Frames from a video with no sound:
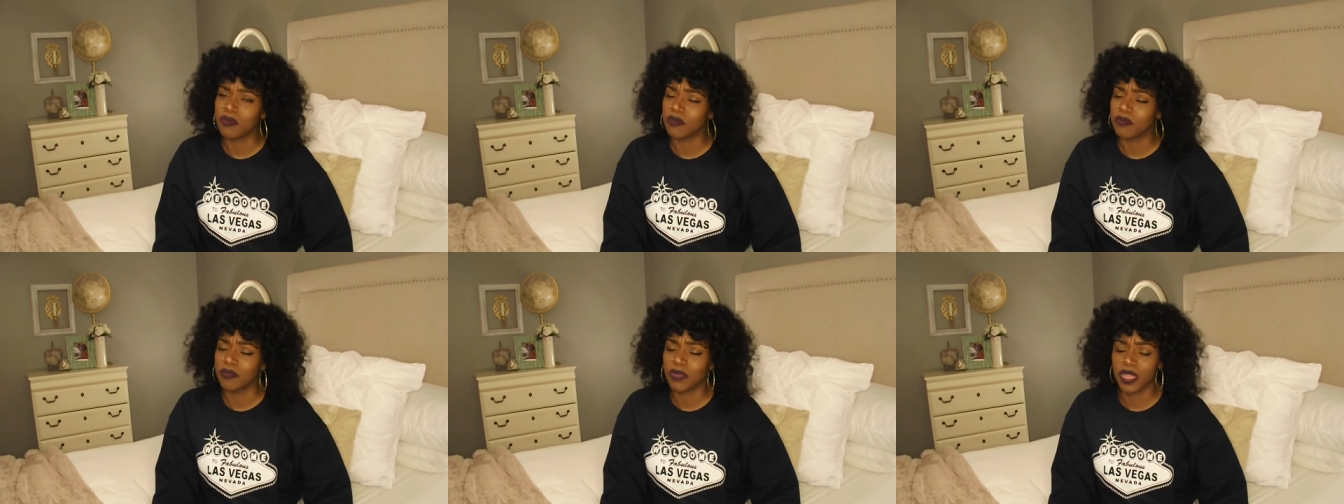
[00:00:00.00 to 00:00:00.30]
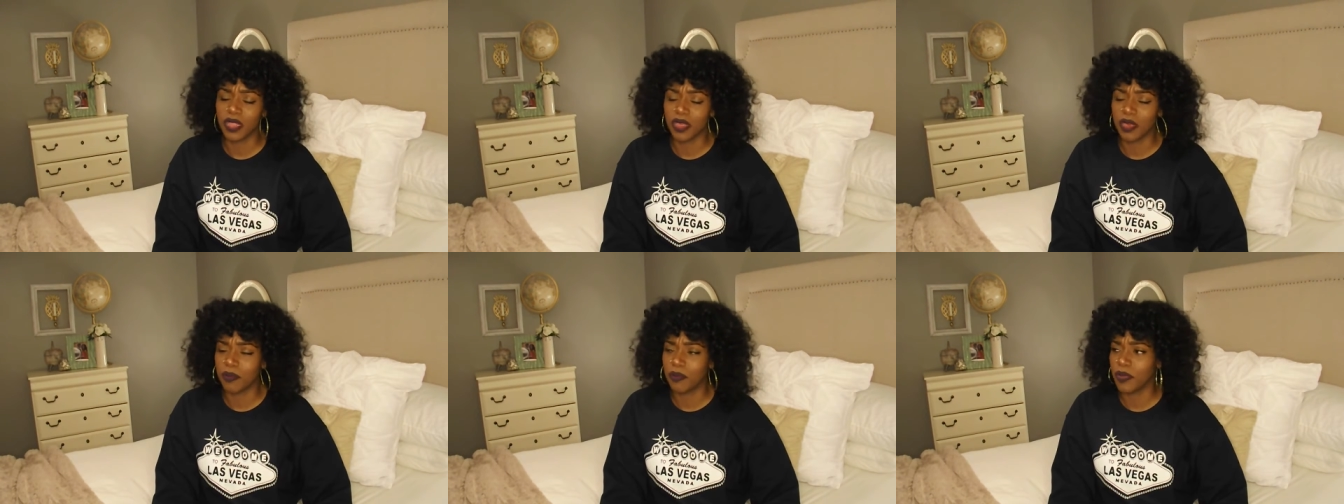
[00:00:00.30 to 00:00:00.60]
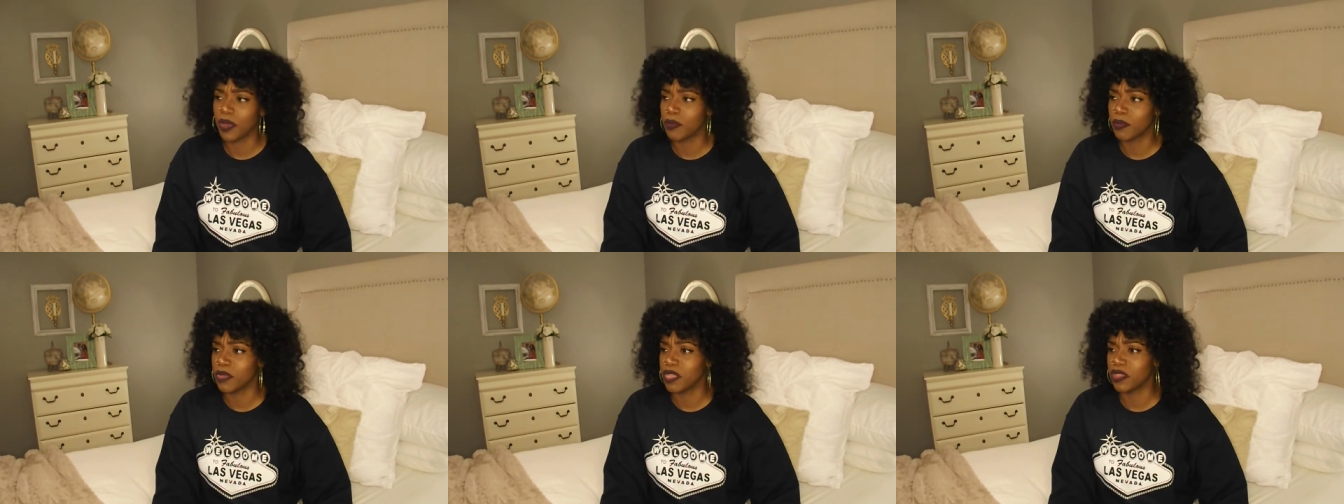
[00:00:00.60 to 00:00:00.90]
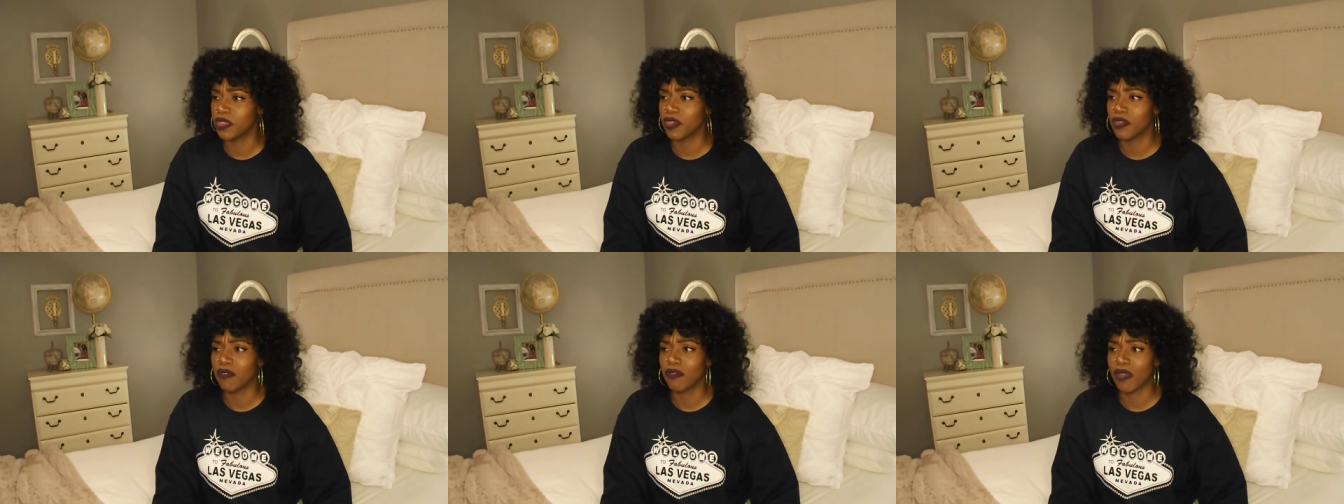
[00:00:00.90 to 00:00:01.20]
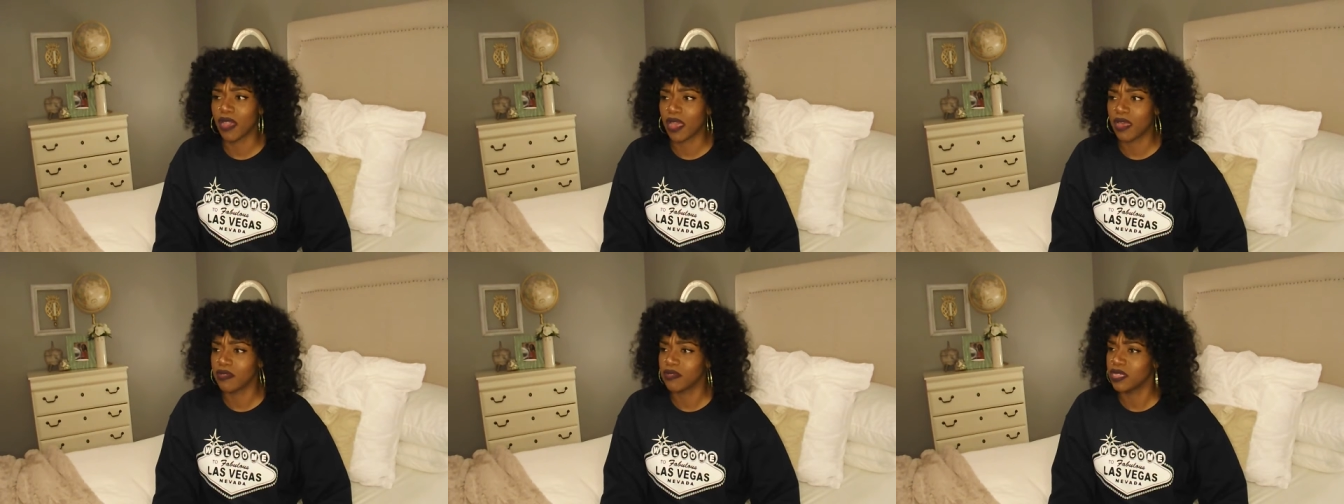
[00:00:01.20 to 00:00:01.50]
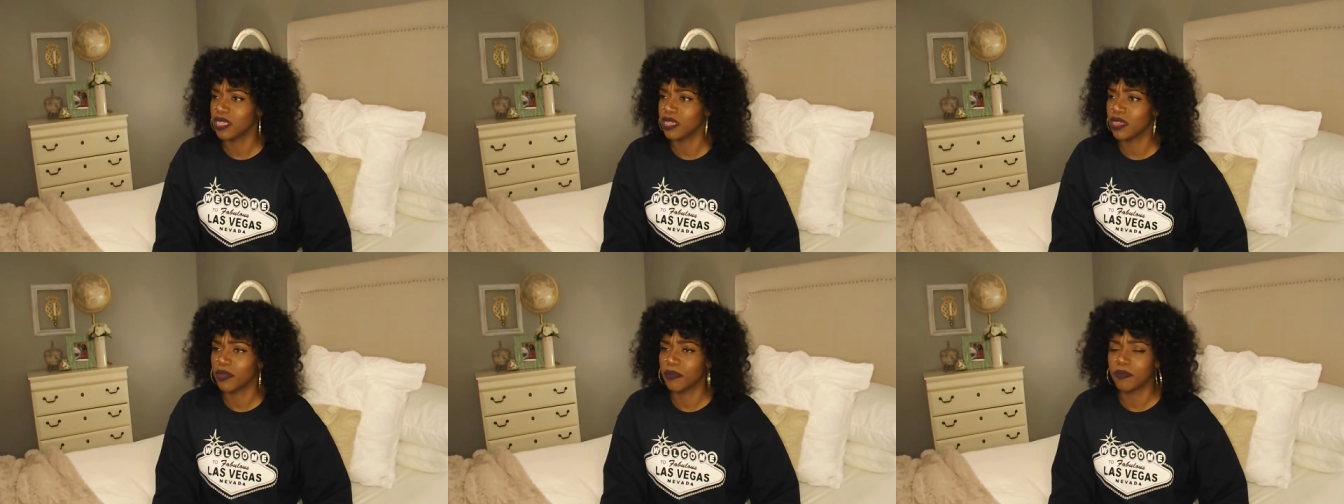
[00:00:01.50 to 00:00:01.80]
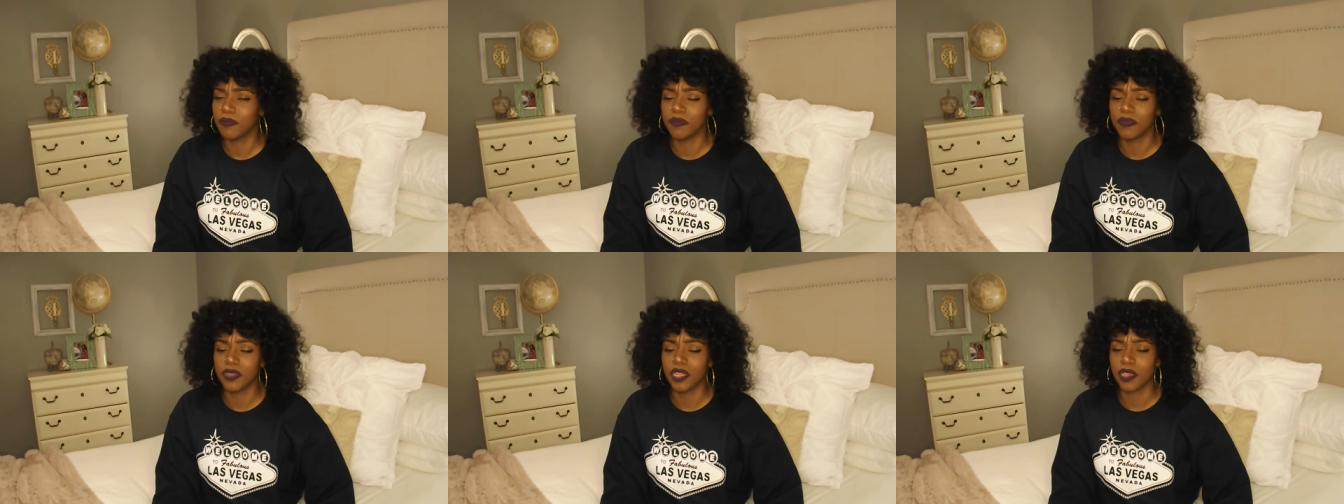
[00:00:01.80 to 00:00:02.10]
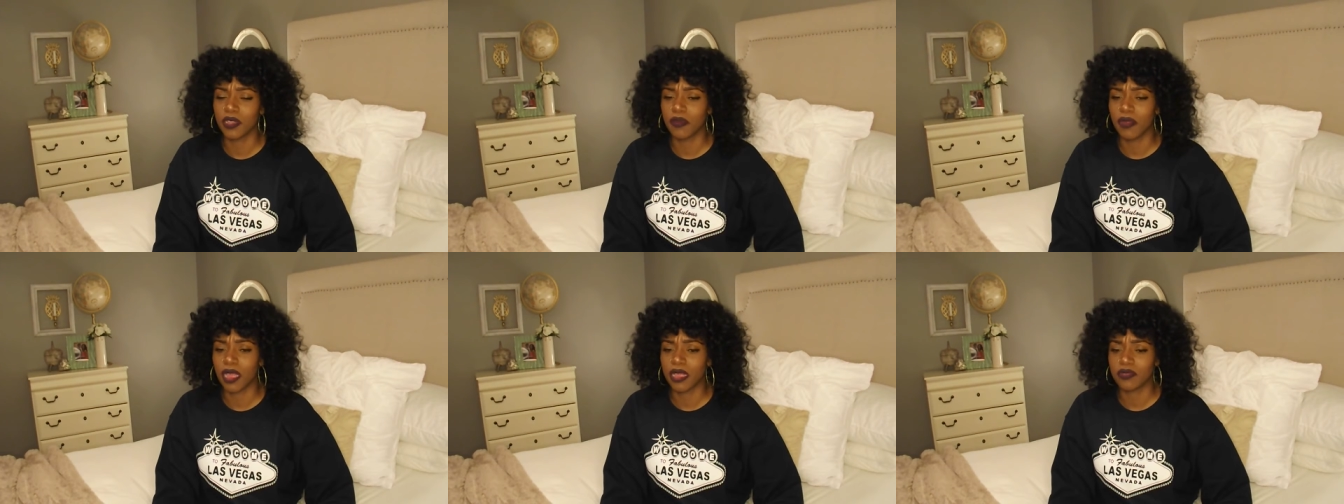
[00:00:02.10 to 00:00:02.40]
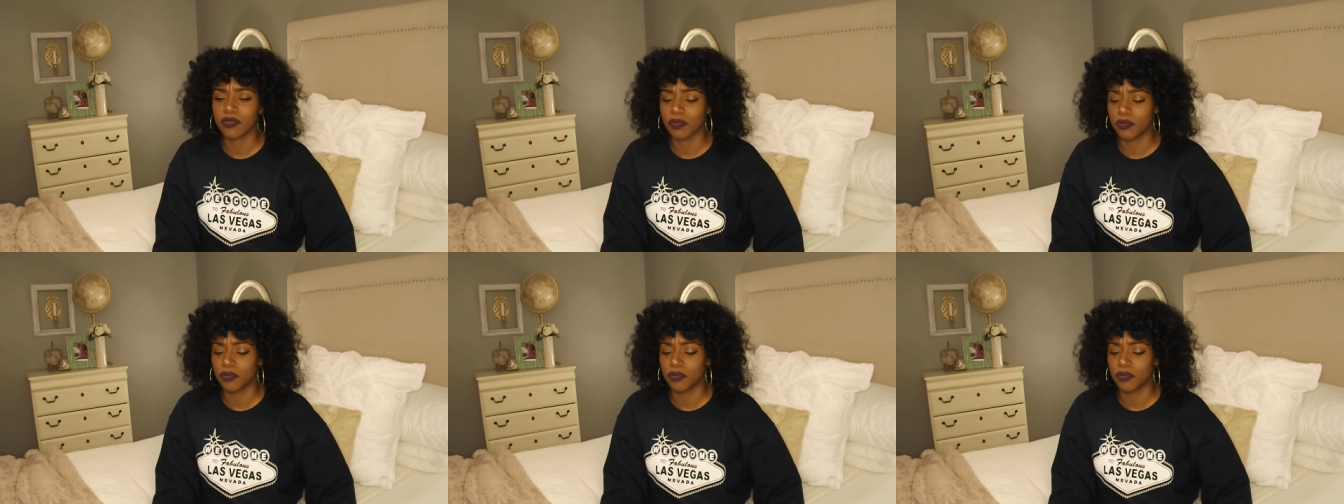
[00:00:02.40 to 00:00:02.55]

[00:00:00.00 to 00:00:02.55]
But I mean their grounds